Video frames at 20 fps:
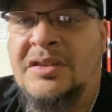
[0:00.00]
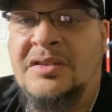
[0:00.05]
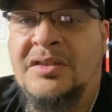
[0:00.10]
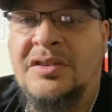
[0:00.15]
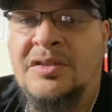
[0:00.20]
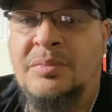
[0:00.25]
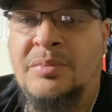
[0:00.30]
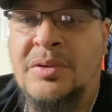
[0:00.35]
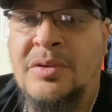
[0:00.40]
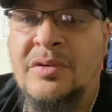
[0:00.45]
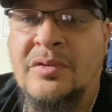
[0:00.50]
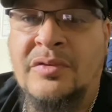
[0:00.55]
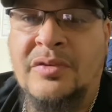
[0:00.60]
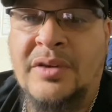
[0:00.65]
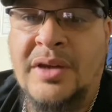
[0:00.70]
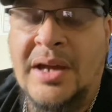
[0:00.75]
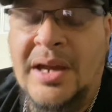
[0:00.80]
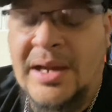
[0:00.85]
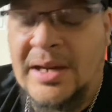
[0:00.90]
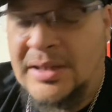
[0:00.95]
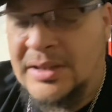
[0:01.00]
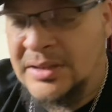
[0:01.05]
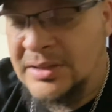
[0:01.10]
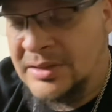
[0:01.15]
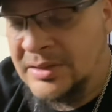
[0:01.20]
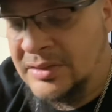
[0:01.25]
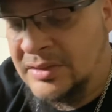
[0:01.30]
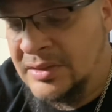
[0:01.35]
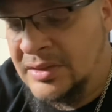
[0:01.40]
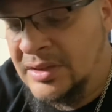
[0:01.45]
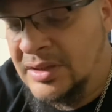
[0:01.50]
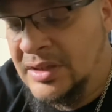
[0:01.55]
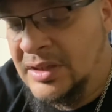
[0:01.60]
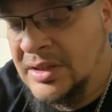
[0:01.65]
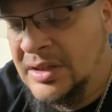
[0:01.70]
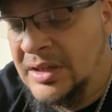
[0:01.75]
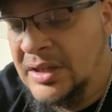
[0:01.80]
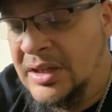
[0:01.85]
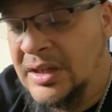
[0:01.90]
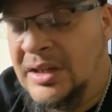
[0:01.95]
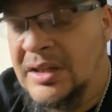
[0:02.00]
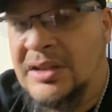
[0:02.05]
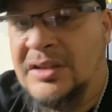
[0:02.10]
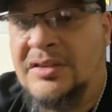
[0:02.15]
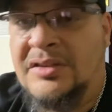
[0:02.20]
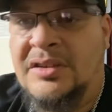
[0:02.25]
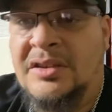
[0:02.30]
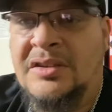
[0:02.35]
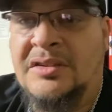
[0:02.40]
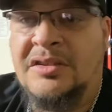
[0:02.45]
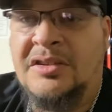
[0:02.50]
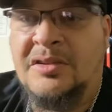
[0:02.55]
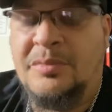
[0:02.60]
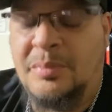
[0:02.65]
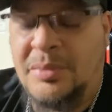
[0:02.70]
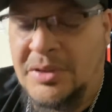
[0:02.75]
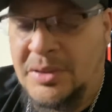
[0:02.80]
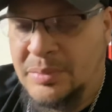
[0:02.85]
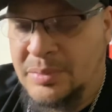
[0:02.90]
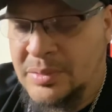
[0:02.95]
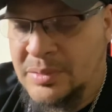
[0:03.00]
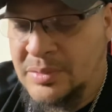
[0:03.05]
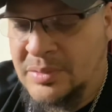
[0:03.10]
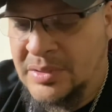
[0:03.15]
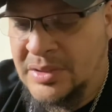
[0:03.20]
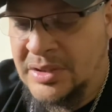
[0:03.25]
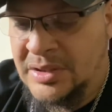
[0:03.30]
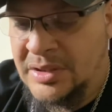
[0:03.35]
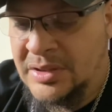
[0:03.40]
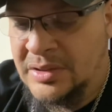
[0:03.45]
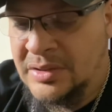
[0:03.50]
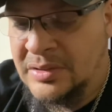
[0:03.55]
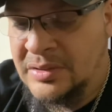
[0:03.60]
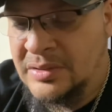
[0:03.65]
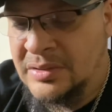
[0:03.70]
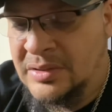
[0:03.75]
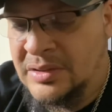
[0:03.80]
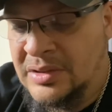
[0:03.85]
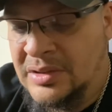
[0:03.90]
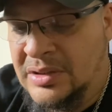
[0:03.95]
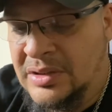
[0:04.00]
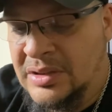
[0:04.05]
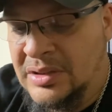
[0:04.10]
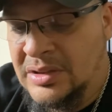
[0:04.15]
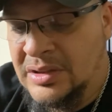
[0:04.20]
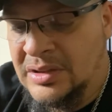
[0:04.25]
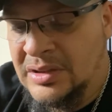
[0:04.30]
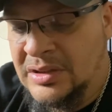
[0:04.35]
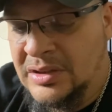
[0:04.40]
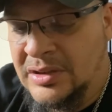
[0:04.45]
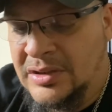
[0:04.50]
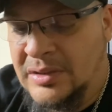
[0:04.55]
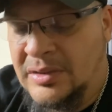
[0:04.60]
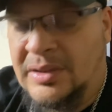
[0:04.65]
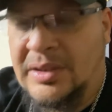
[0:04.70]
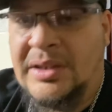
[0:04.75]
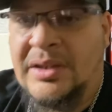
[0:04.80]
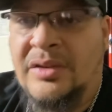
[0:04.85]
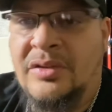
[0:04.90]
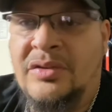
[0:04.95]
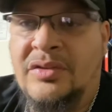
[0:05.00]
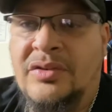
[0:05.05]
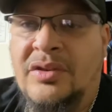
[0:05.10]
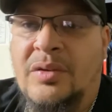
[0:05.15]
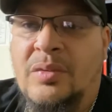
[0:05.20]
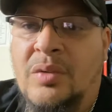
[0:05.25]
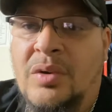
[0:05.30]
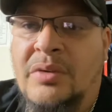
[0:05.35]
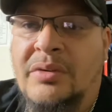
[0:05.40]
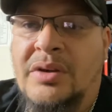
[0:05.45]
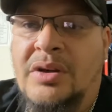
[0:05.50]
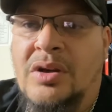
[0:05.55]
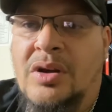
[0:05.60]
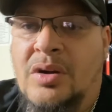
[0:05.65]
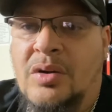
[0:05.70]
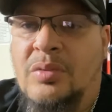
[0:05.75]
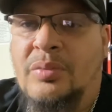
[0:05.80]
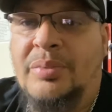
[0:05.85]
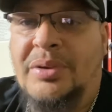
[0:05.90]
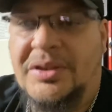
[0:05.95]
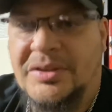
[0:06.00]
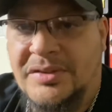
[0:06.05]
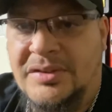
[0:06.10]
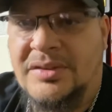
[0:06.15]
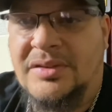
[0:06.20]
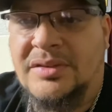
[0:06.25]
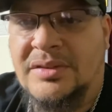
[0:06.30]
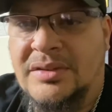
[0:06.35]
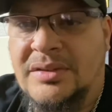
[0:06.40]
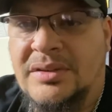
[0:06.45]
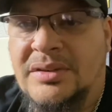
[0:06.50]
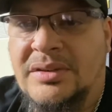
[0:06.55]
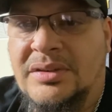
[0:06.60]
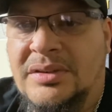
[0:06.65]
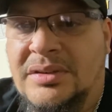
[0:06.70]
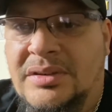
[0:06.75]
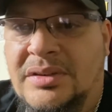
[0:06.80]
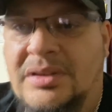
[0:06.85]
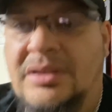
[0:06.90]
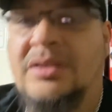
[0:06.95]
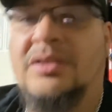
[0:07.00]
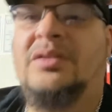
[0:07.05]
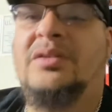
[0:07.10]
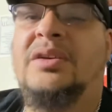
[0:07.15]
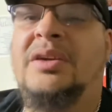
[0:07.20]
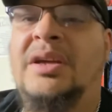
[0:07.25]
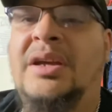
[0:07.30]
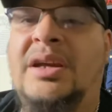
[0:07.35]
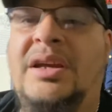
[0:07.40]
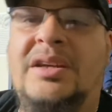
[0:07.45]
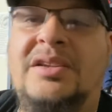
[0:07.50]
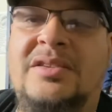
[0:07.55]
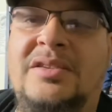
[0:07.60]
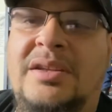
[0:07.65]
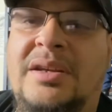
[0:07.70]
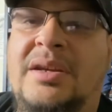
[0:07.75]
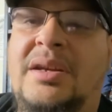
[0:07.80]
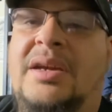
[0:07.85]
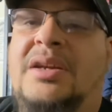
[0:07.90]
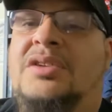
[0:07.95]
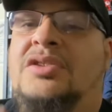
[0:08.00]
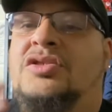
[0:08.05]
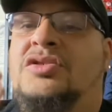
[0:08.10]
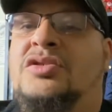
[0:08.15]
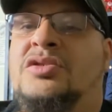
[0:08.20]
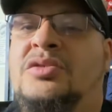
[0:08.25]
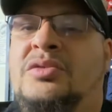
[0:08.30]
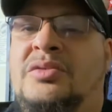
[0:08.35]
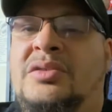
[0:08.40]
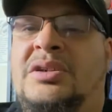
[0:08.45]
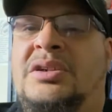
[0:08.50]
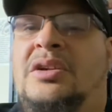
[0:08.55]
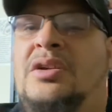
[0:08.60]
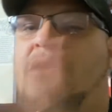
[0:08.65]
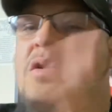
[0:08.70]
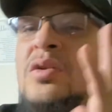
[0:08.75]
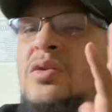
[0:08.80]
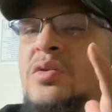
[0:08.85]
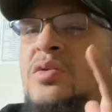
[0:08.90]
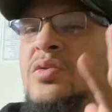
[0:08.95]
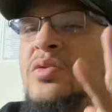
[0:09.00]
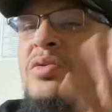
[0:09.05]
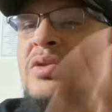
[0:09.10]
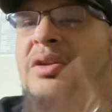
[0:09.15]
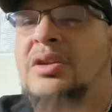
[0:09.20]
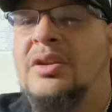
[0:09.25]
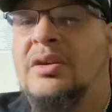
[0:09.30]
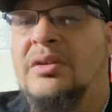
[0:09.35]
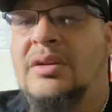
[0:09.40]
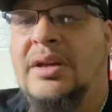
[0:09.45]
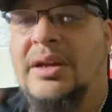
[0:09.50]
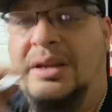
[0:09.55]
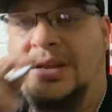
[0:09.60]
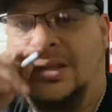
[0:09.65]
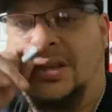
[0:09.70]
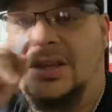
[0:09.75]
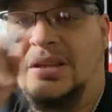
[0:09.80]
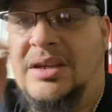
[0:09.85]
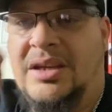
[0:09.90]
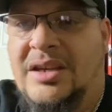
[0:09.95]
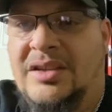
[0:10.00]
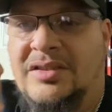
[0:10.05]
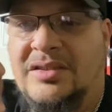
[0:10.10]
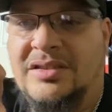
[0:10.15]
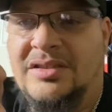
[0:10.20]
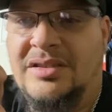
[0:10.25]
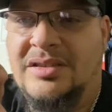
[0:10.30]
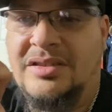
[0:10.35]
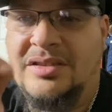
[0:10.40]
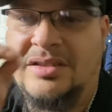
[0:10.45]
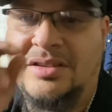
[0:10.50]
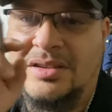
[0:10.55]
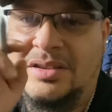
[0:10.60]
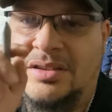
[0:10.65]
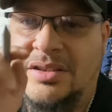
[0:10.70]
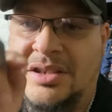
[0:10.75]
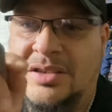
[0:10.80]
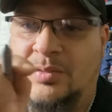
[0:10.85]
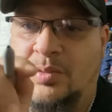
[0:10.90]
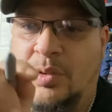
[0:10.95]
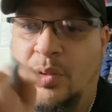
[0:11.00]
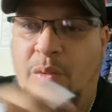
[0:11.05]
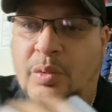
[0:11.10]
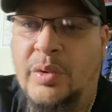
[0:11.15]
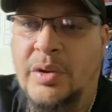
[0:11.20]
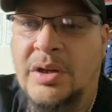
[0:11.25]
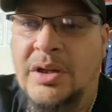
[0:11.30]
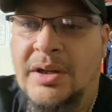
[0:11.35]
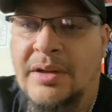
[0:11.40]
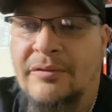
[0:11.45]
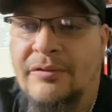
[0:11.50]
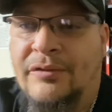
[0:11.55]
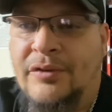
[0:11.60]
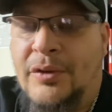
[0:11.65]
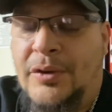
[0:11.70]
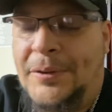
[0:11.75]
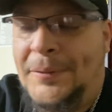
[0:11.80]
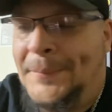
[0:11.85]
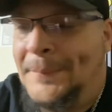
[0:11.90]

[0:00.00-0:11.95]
these beautiful islands, and he sees these people, and their leaders are wearing gold pieces in their necks. They got jewelry, gold, and they're like, yes, that's what we're looking for.